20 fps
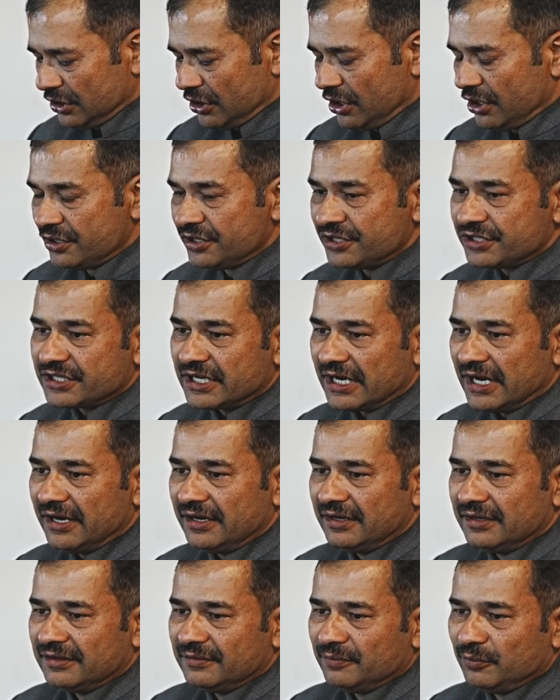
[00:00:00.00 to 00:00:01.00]

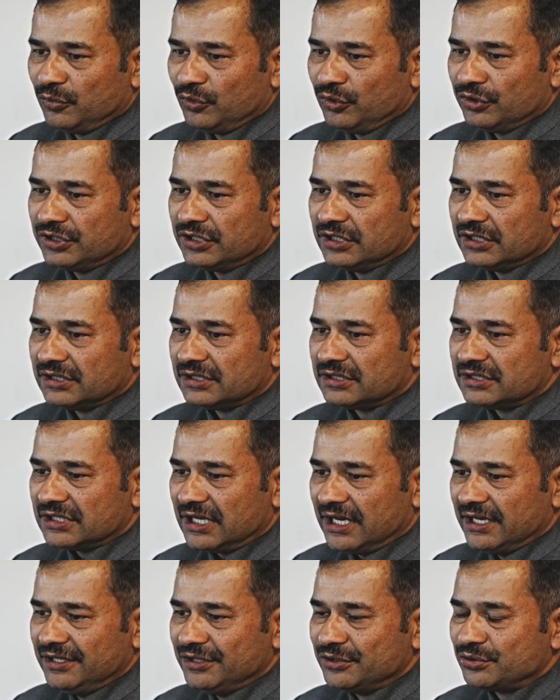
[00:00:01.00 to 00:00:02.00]
understand both
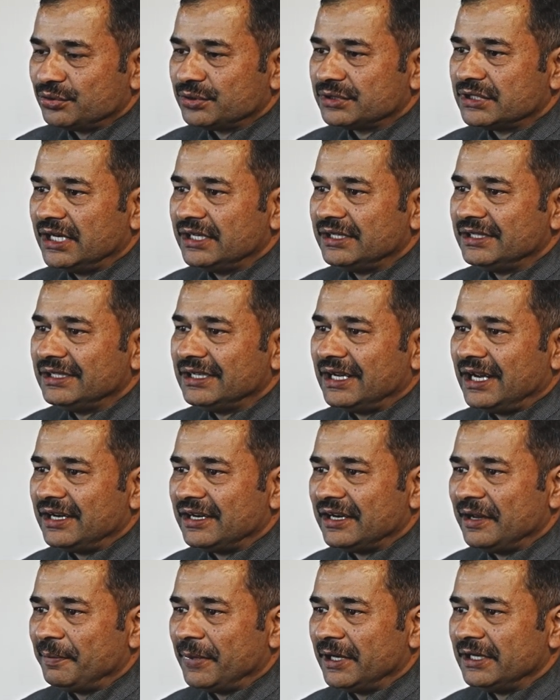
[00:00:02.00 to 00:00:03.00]
Chinese society
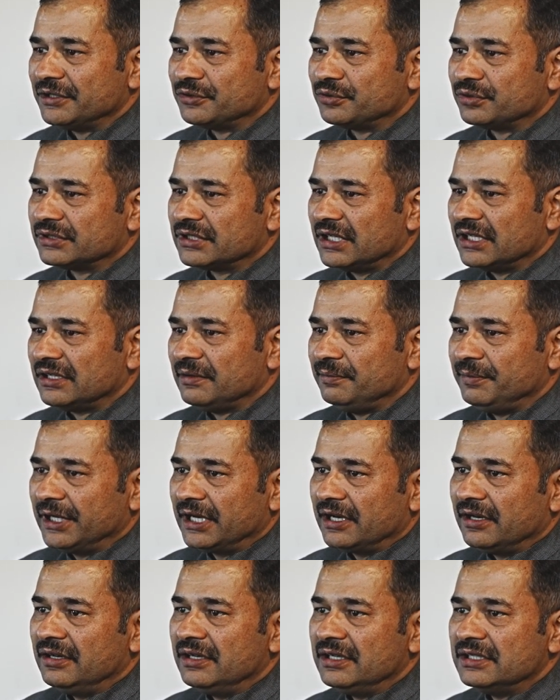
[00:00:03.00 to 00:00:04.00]
and Nepali society,
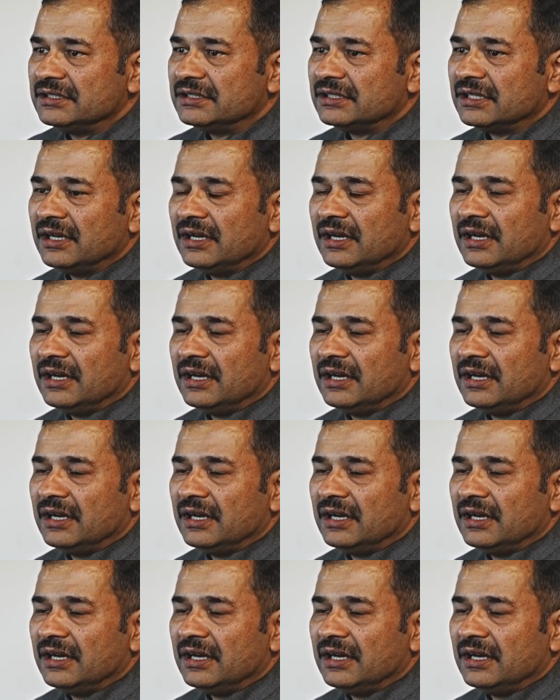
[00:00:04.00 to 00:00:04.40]
because